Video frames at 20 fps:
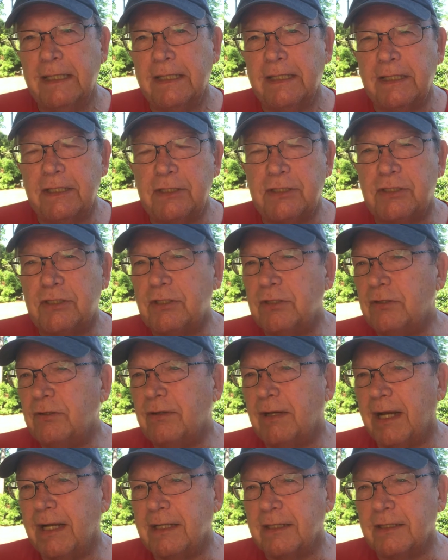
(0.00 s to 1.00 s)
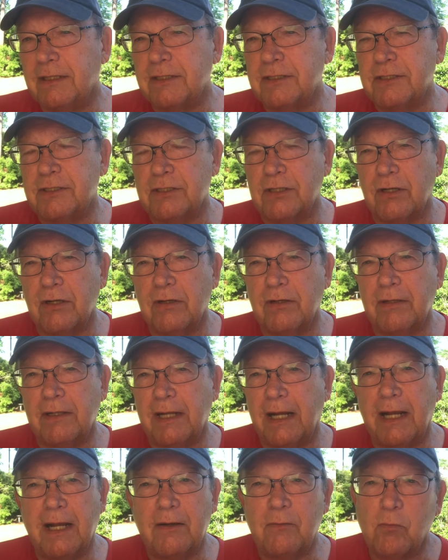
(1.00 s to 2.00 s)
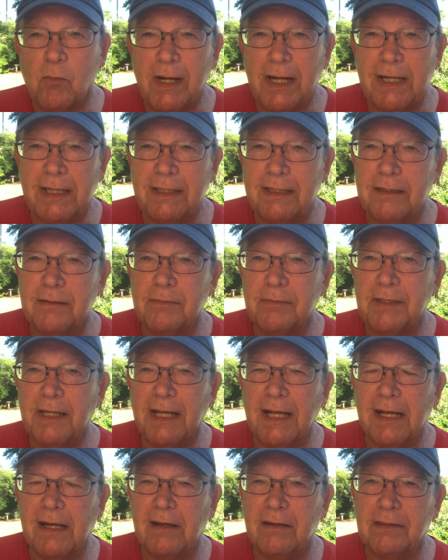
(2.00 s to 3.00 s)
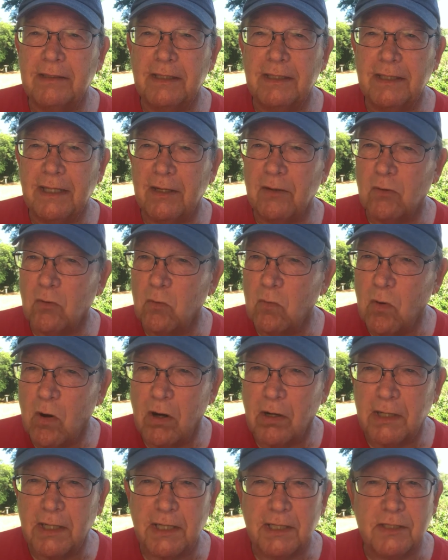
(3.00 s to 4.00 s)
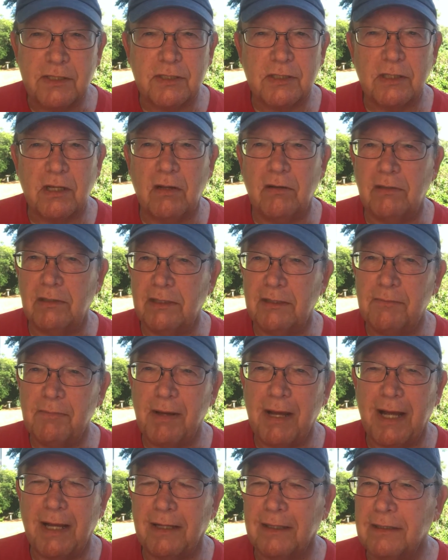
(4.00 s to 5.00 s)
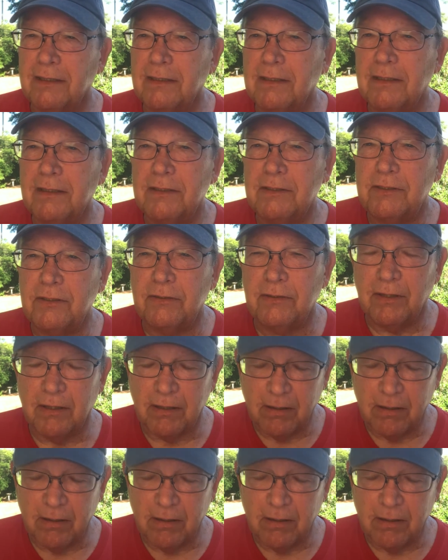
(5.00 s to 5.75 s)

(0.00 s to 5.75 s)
These two had a concern that had weighed them down, and they were walking slowly back to their